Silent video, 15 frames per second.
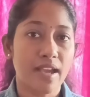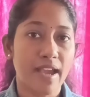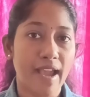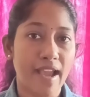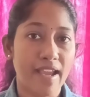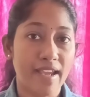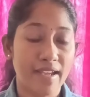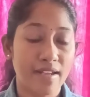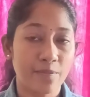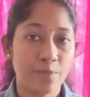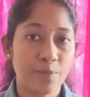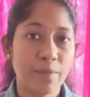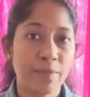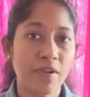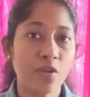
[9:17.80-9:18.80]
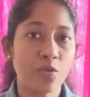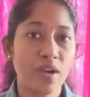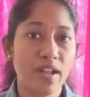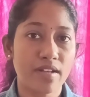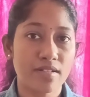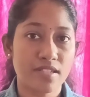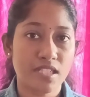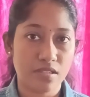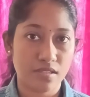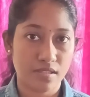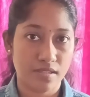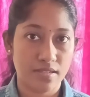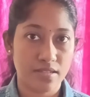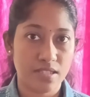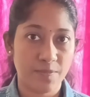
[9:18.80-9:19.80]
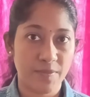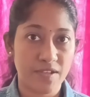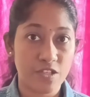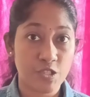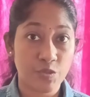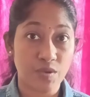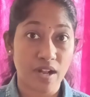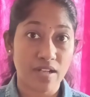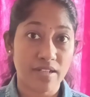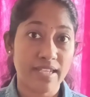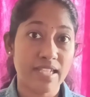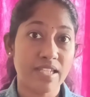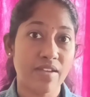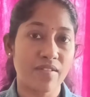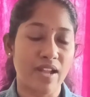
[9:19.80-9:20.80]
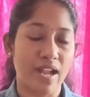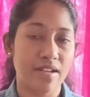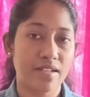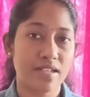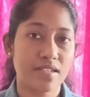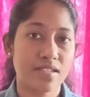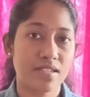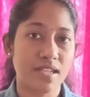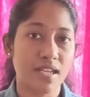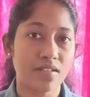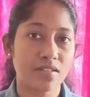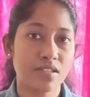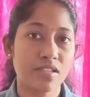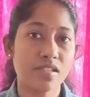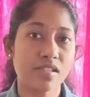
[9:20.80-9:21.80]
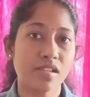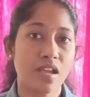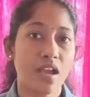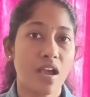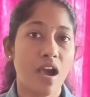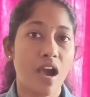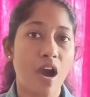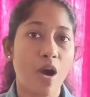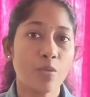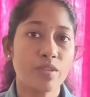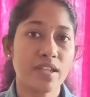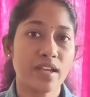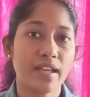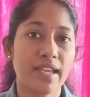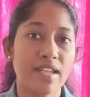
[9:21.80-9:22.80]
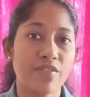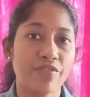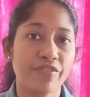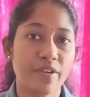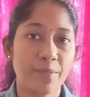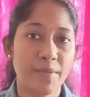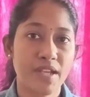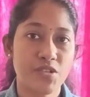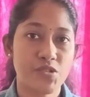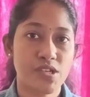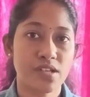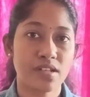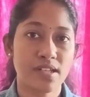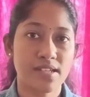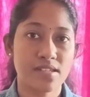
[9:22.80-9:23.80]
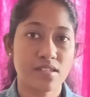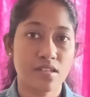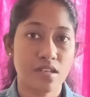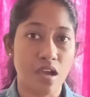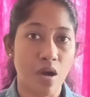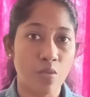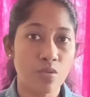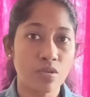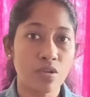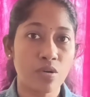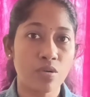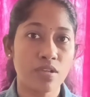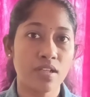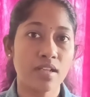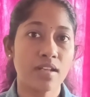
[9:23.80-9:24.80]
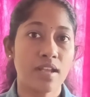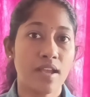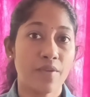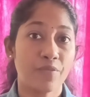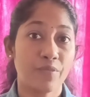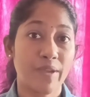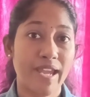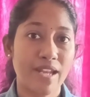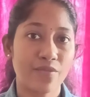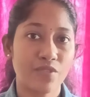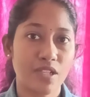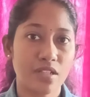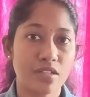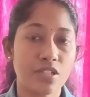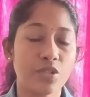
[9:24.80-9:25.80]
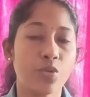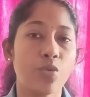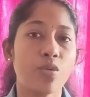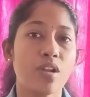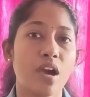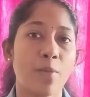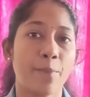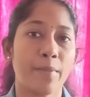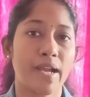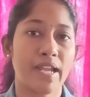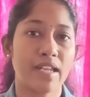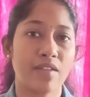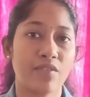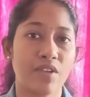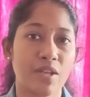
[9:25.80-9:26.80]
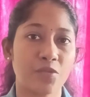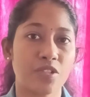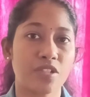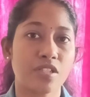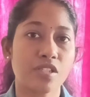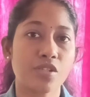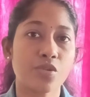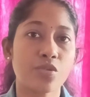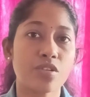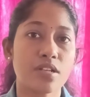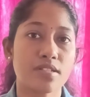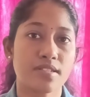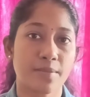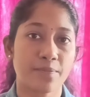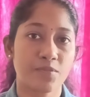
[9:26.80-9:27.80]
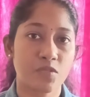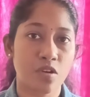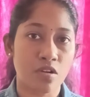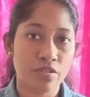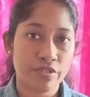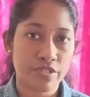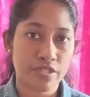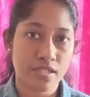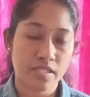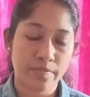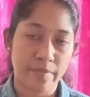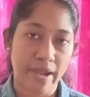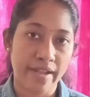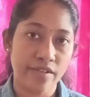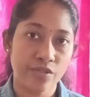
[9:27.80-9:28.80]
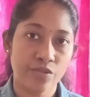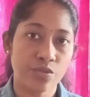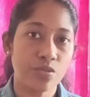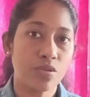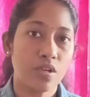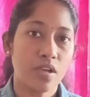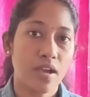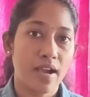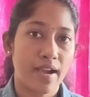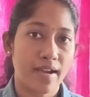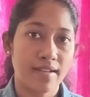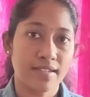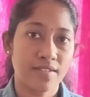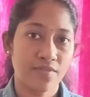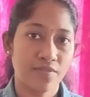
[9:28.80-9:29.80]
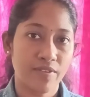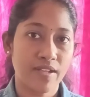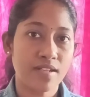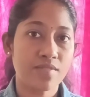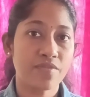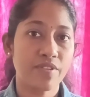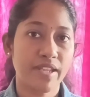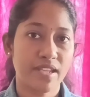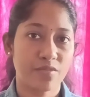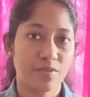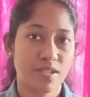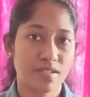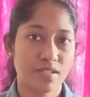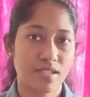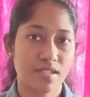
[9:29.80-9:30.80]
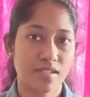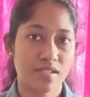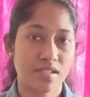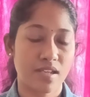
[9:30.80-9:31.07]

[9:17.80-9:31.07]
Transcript: People who are in spirituality, they will understand this, how the information is downloaded when we tune our mind, when we tune our subconscious mind to different frequencies.